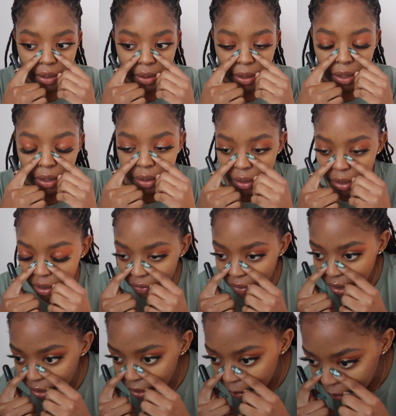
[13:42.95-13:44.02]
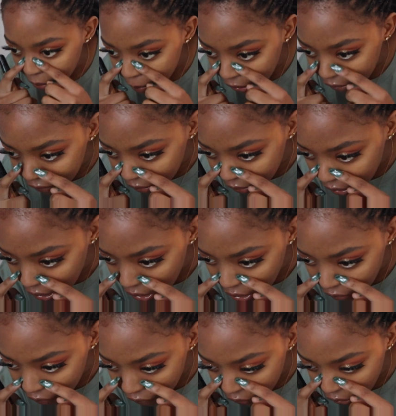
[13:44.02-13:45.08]
So I don't know if I should put my
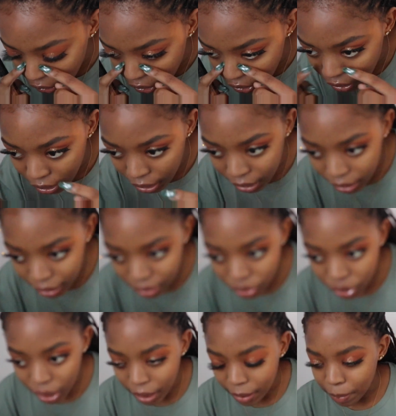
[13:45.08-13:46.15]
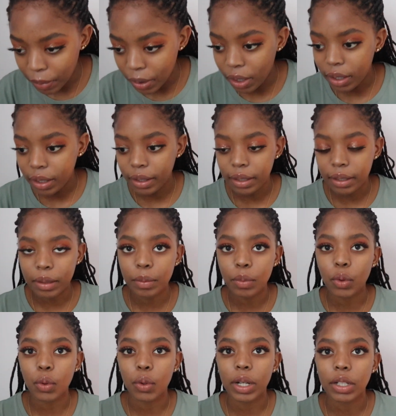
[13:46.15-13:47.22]
foundation first and then try block
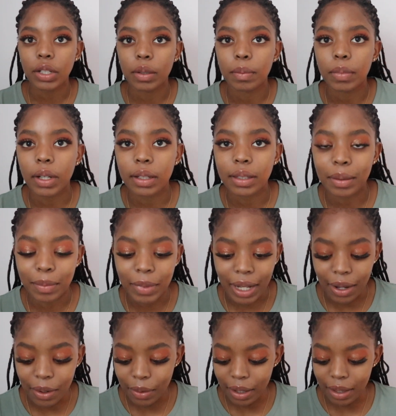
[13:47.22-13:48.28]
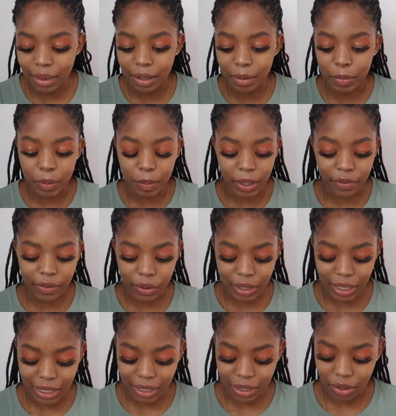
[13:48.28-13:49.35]
them, or I should block them now and then put my
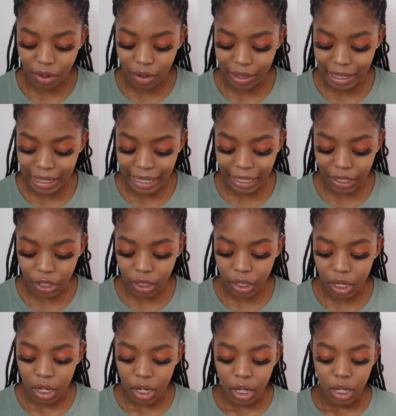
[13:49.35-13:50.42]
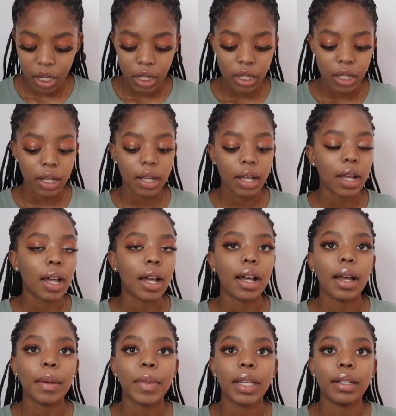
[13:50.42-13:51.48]
foundation on later.
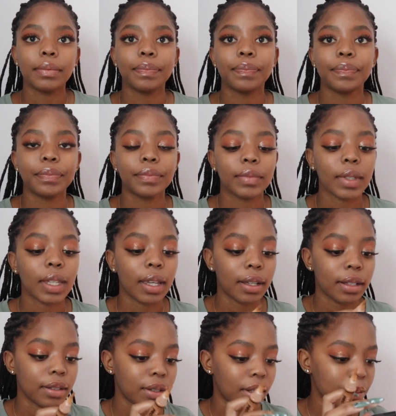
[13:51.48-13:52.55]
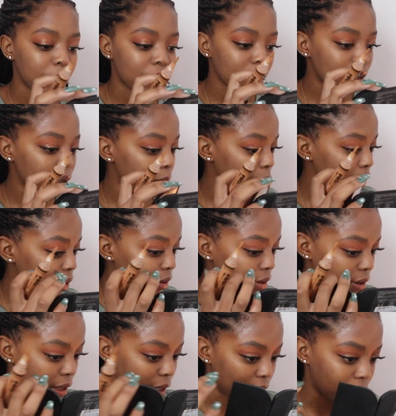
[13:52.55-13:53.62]
I mean, yeah, so I'm just gonna put
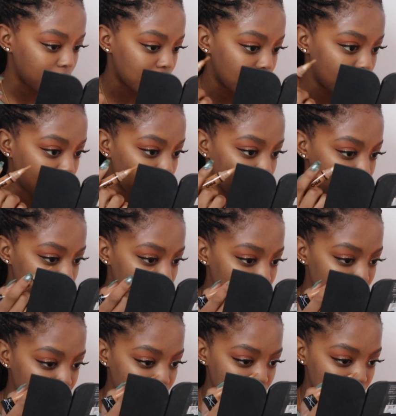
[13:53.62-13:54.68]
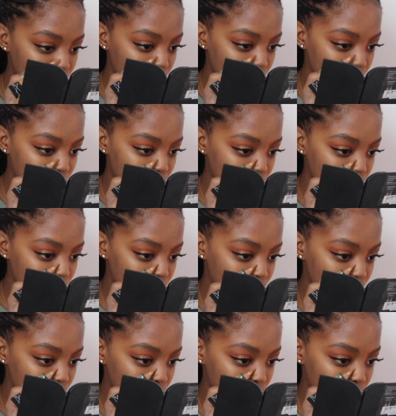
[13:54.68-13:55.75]
concealer on now. I'm just gonna put a little bit
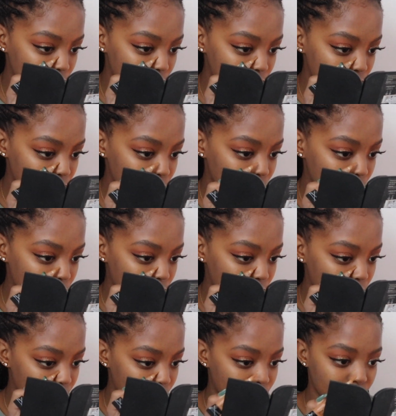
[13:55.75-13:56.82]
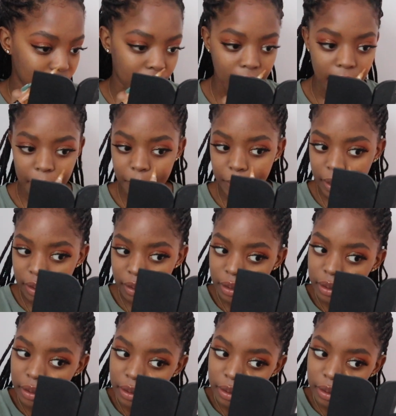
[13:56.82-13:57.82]
because I just want to see what's gonna happen.